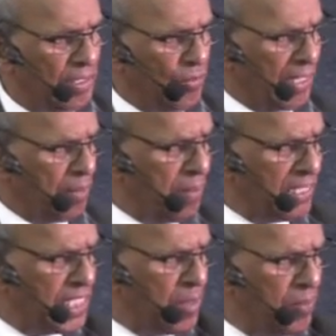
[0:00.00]
You are a
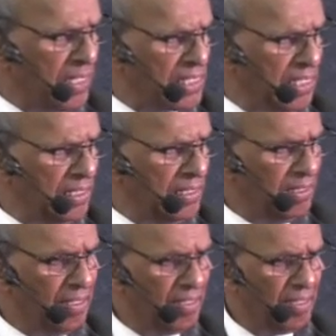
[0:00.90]
blessed person,
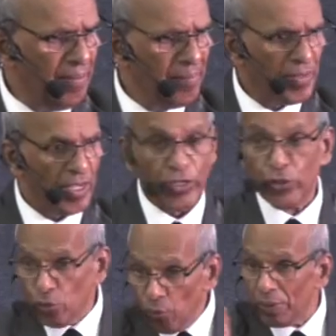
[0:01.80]

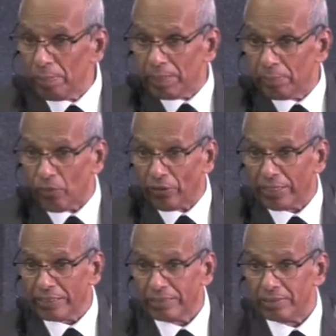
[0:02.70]
you will be
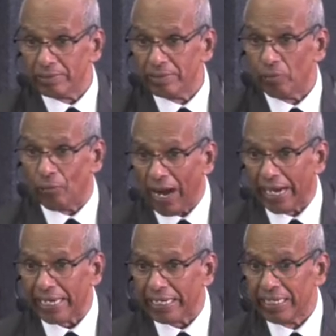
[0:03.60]
broken.
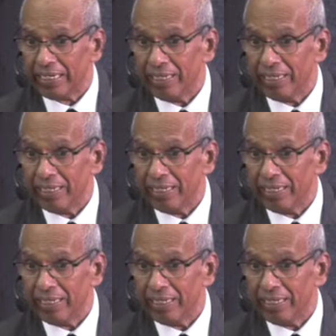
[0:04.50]
Why?